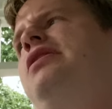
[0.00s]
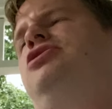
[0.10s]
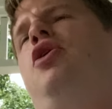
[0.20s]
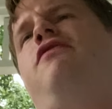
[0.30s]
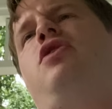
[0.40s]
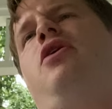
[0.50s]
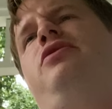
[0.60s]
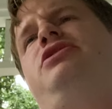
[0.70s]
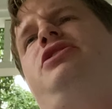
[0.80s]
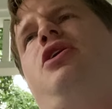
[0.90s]
So overall
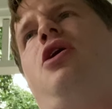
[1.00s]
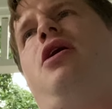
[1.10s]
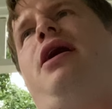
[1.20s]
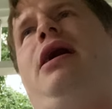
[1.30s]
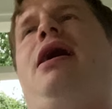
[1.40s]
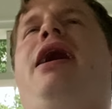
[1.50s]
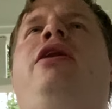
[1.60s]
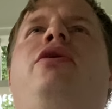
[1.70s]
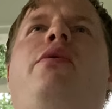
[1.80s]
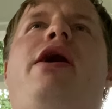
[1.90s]
on the cigar, I
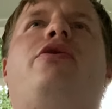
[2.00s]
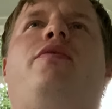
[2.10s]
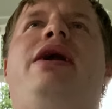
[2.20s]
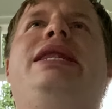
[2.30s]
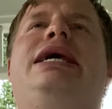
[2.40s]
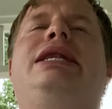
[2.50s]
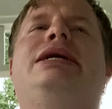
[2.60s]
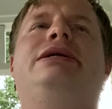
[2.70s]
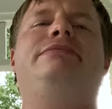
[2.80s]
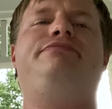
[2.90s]
don't know how to rate it.
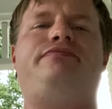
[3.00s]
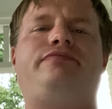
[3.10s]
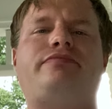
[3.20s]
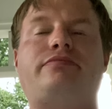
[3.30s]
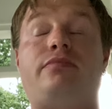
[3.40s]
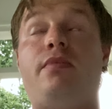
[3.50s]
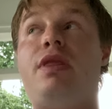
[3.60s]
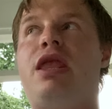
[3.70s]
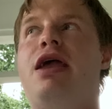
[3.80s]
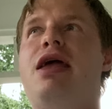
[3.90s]
Um,
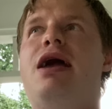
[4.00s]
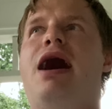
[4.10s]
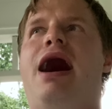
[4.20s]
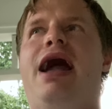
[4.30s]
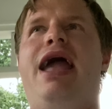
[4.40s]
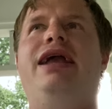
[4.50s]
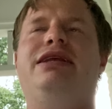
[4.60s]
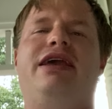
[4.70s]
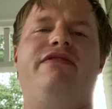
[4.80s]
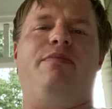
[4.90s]
I hate
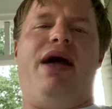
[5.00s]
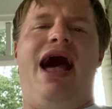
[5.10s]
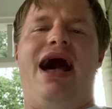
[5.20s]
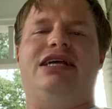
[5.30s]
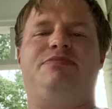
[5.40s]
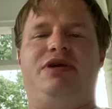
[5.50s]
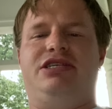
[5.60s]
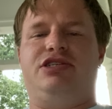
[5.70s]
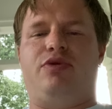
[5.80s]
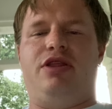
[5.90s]
to give it a pass
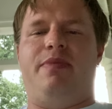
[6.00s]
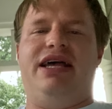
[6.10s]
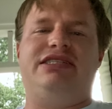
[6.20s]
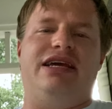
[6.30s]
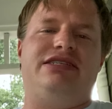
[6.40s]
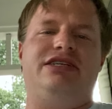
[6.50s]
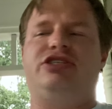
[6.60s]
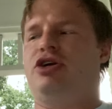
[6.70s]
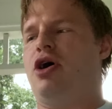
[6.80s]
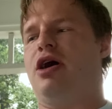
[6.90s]
because it's one of the best tasting
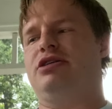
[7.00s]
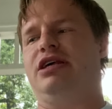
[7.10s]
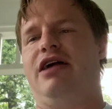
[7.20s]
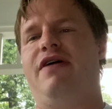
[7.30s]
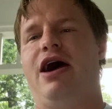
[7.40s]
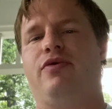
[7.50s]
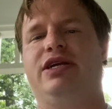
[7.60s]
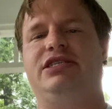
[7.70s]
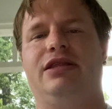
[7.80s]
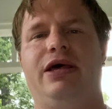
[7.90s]
cigars that I've had
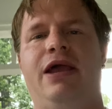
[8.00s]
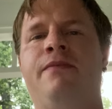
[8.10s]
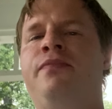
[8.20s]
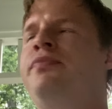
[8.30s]
recently.